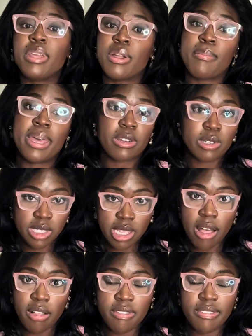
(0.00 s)
your better
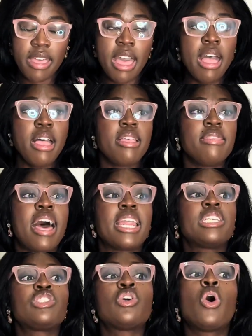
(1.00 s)
self. That
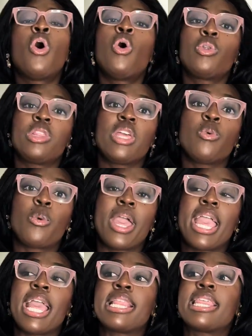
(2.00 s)
is the only
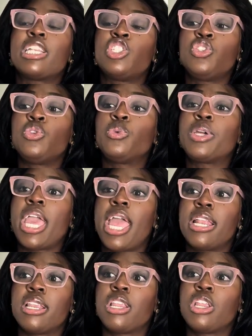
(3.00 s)
way that you
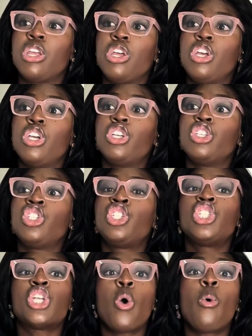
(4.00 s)
can
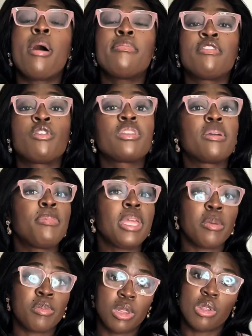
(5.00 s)
show up for the
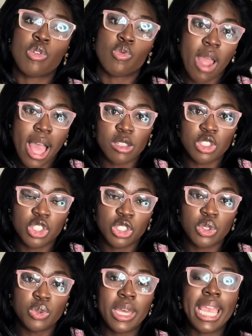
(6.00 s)
people around
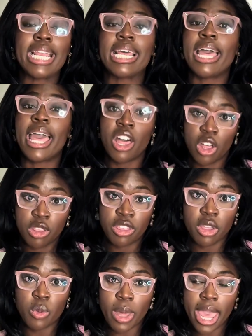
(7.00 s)
you in a
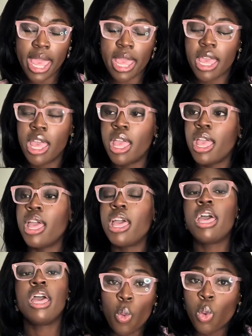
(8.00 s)
healthy way.
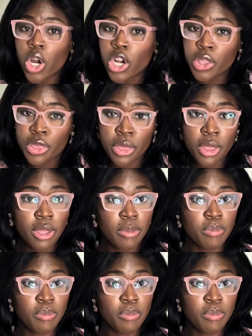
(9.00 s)
Worth,